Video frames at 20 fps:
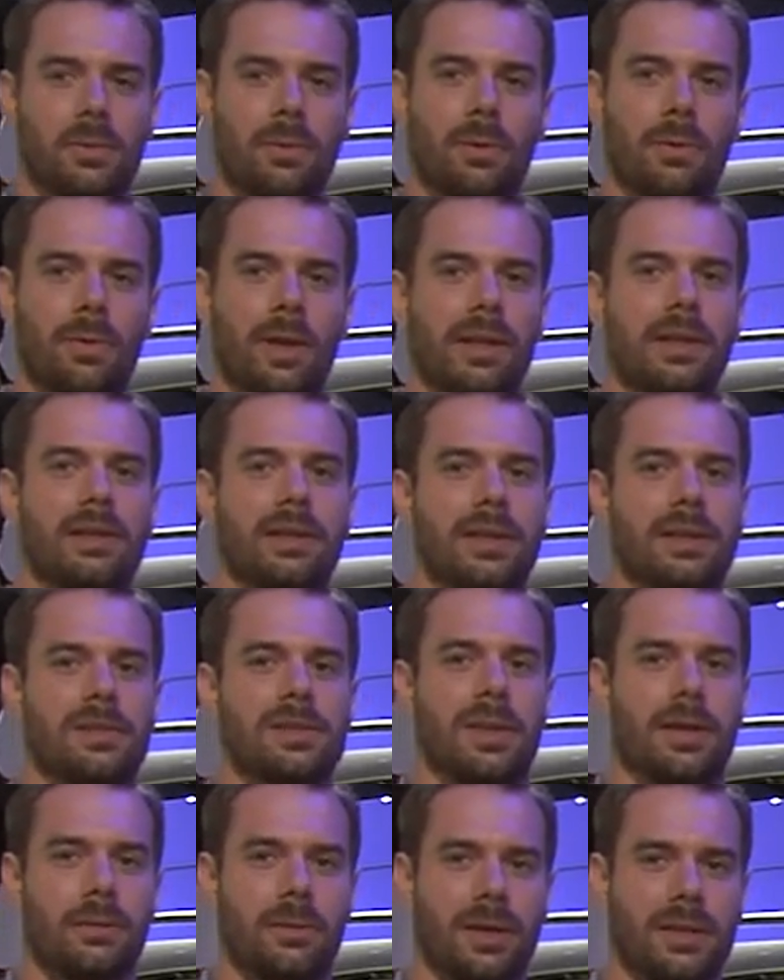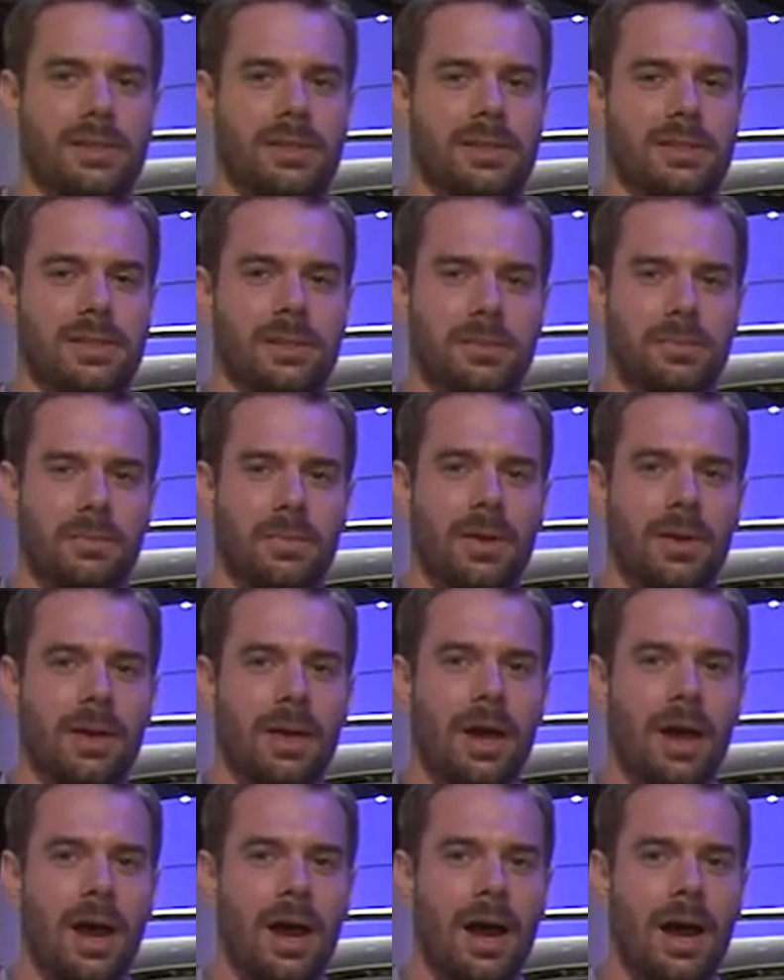and we're running this on Renesas'
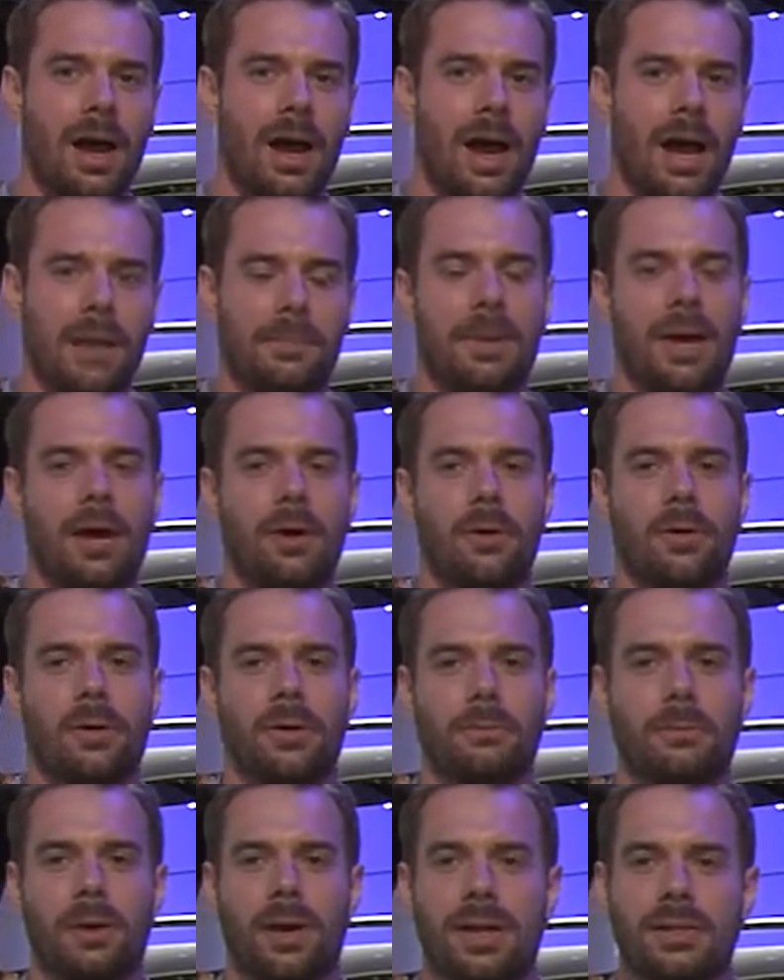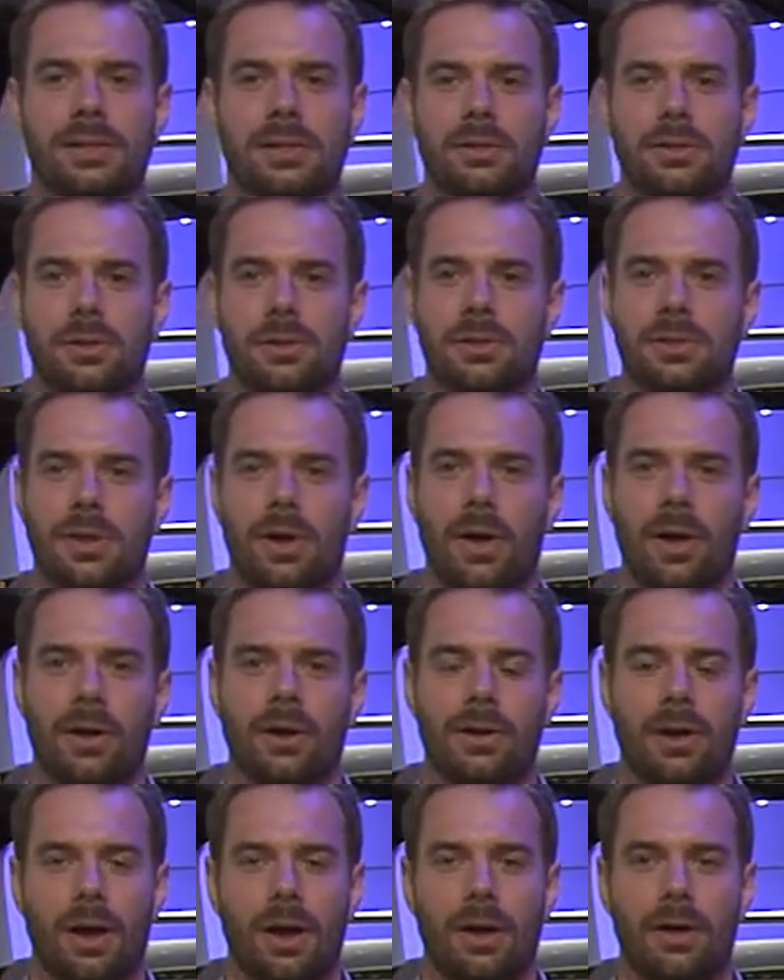high-power processors,
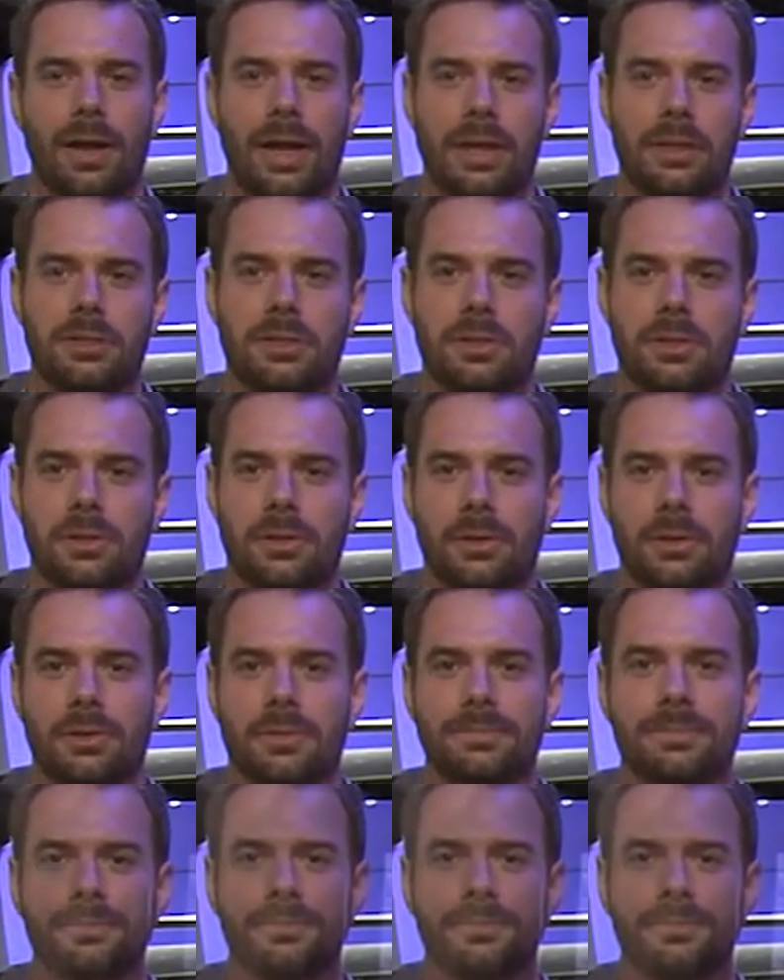R-Car H2.